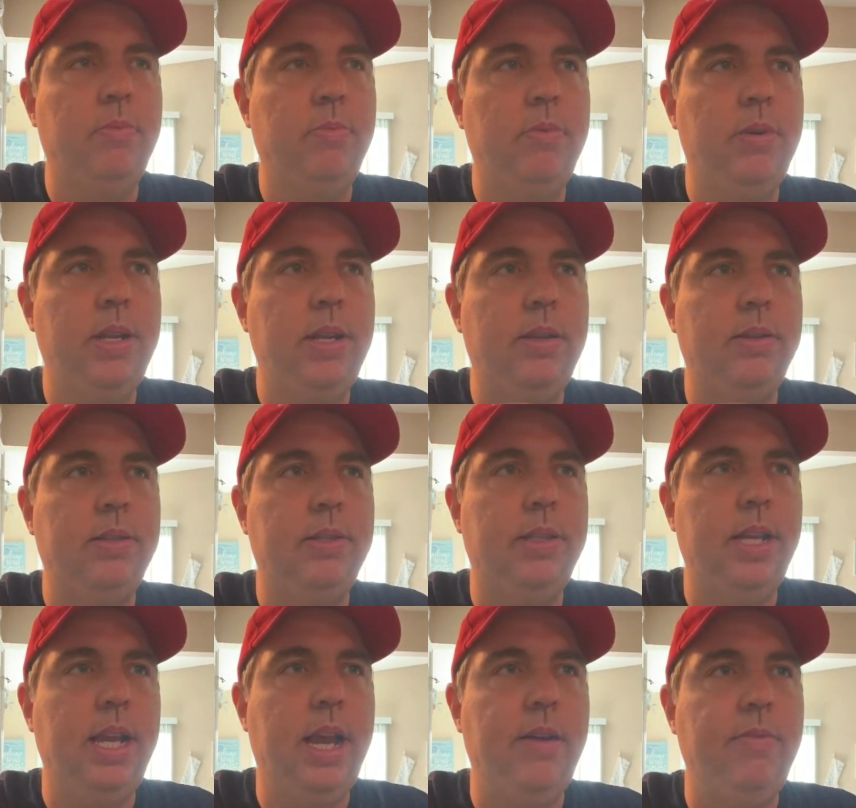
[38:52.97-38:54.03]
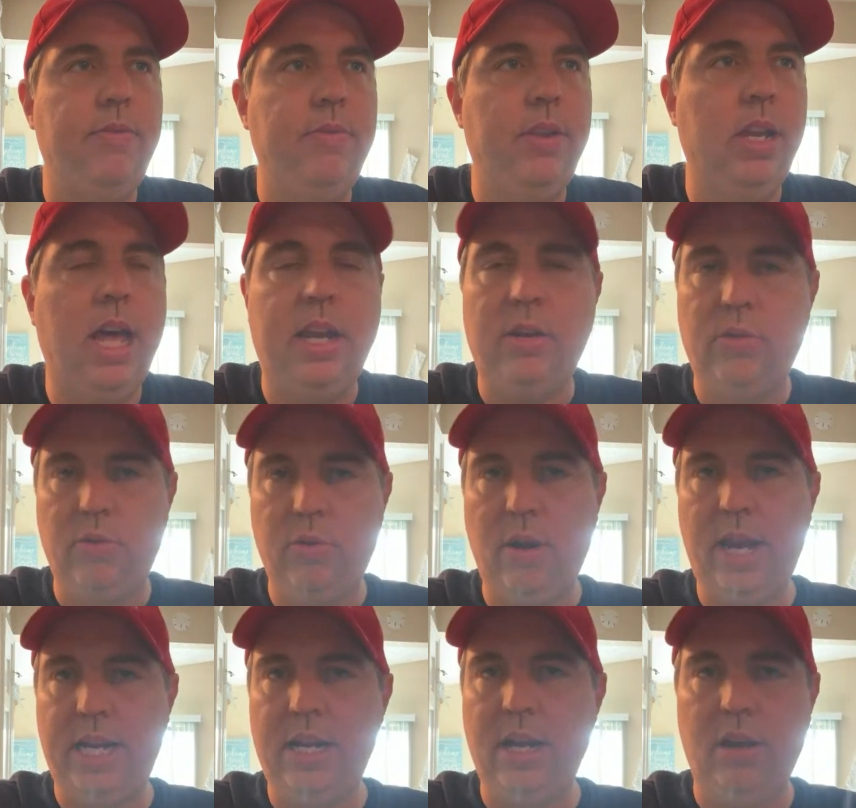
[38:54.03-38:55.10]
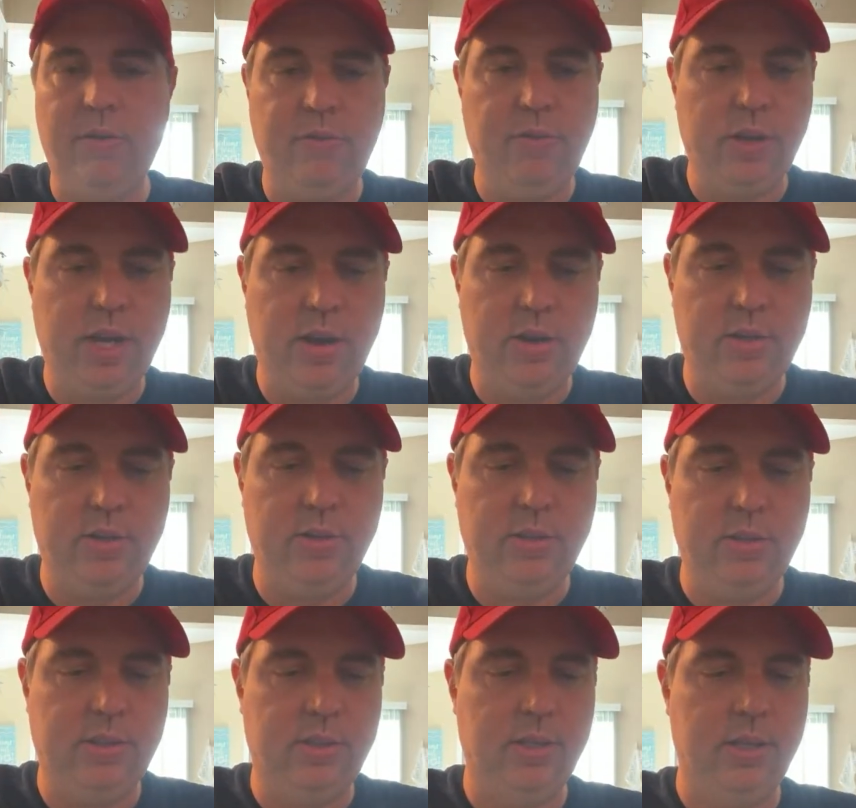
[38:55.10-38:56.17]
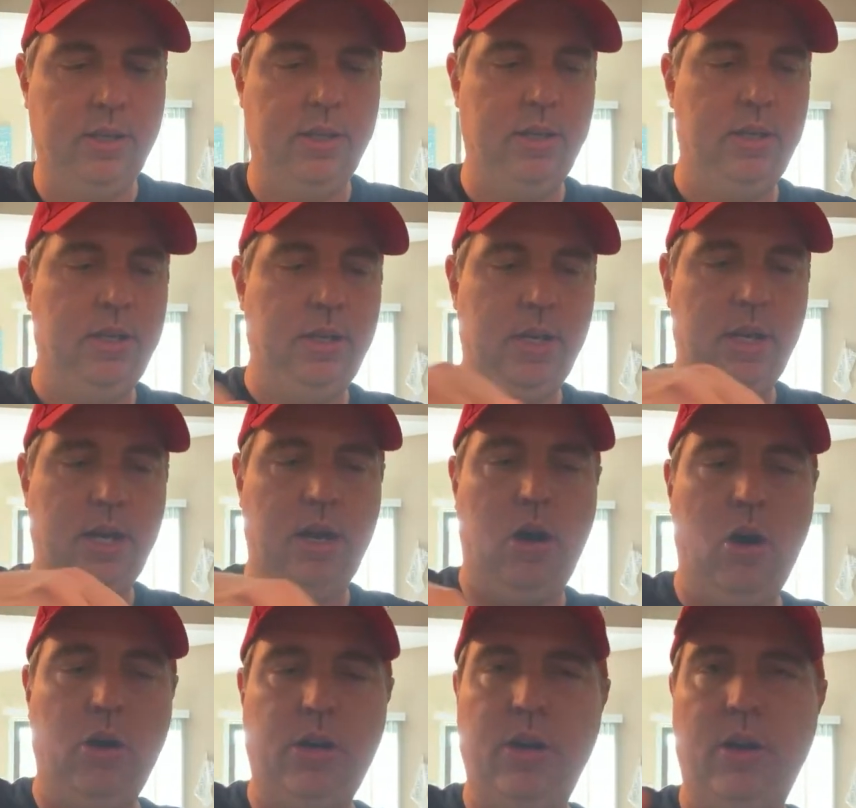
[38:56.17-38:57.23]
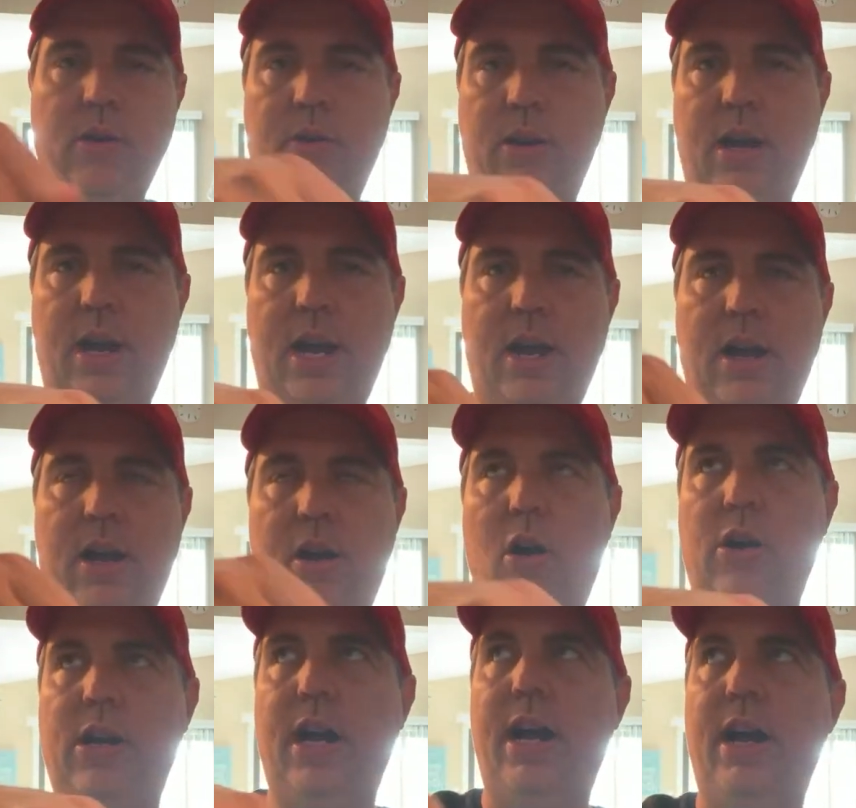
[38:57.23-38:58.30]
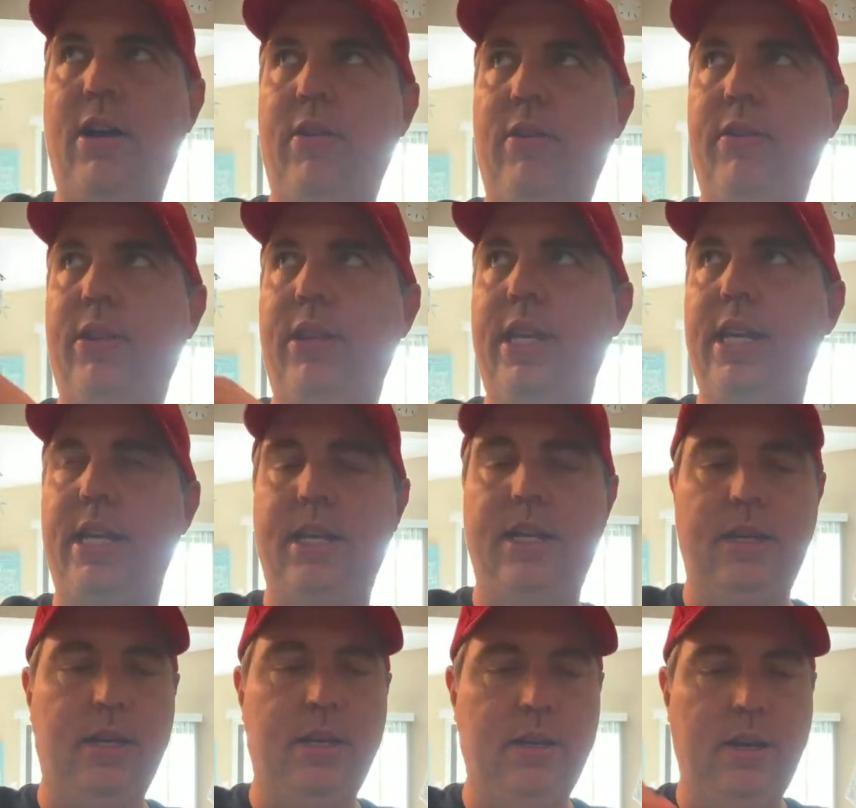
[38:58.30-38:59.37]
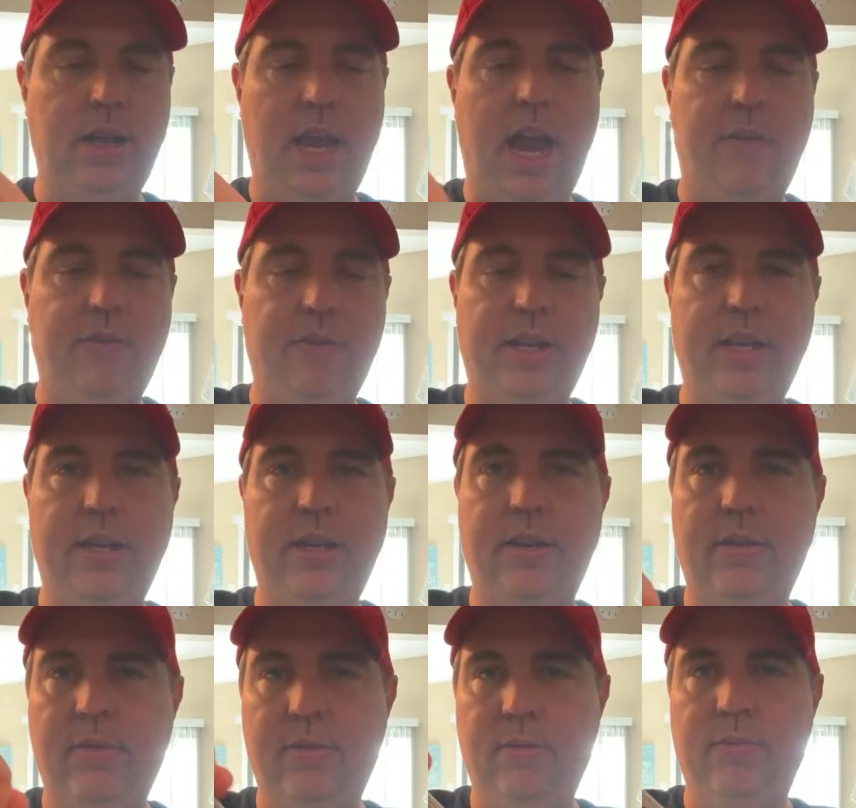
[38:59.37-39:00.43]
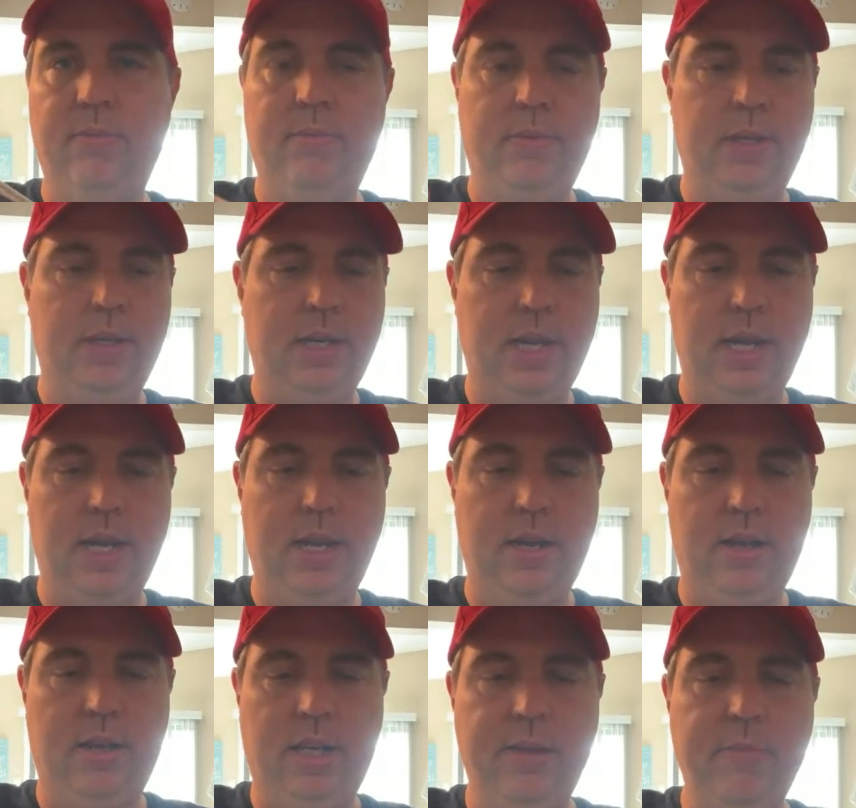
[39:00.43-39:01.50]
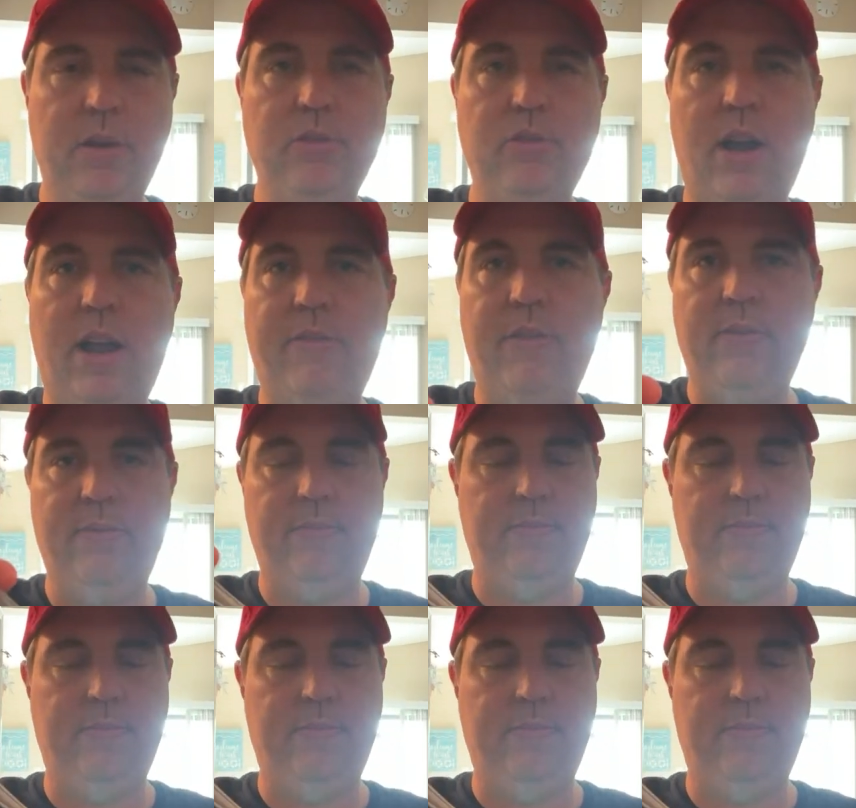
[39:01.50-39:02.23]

What else? They have a lot of great, colorful characters. Argyle, the African limo driver.